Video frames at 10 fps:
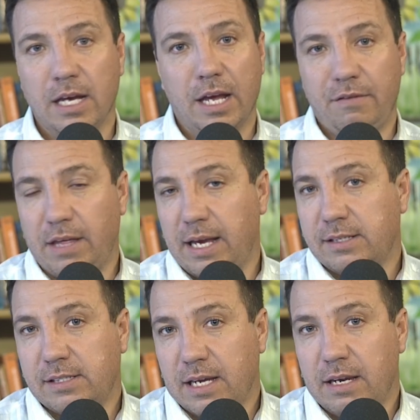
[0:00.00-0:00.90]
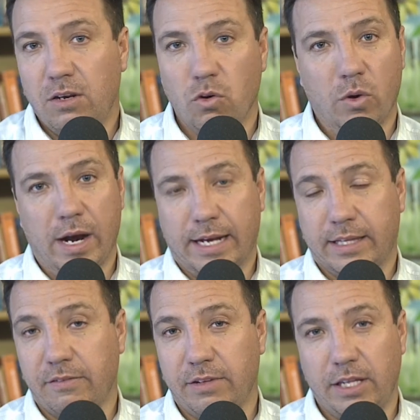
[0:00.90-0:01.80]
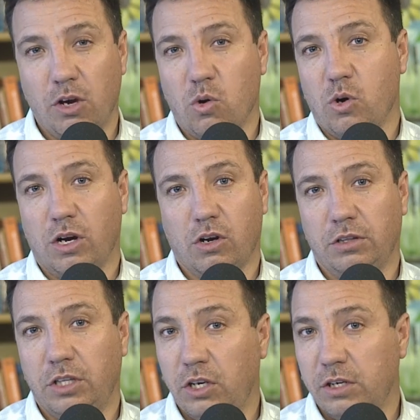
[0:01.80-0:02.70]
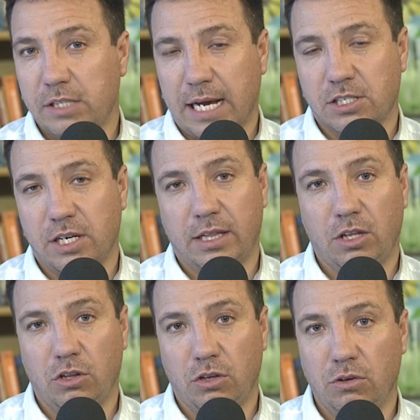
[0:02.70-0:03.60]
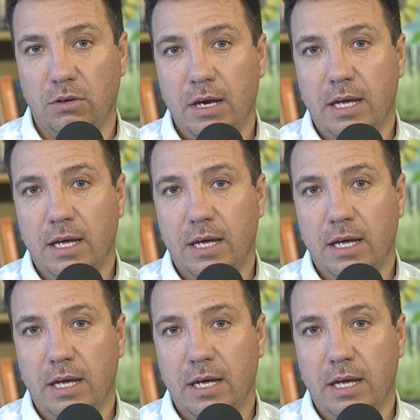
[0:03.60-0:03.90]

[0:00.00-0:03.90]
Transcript: if there is sin or activity or a continuous action that you do